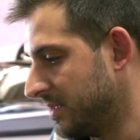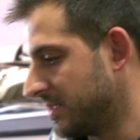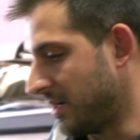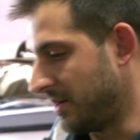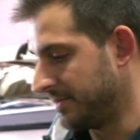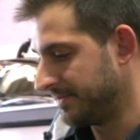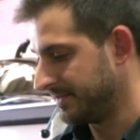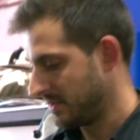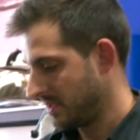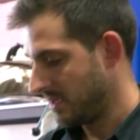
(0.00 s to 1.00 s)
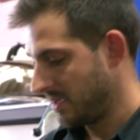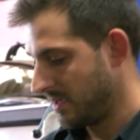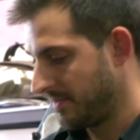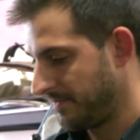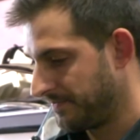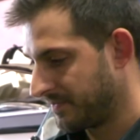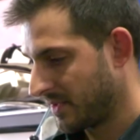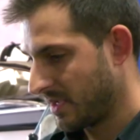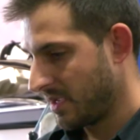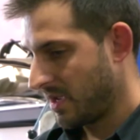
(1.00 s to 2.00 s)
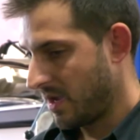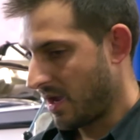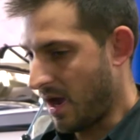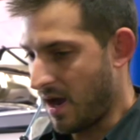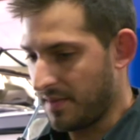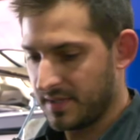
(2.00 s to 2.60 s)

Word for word: So, what's the history on the car?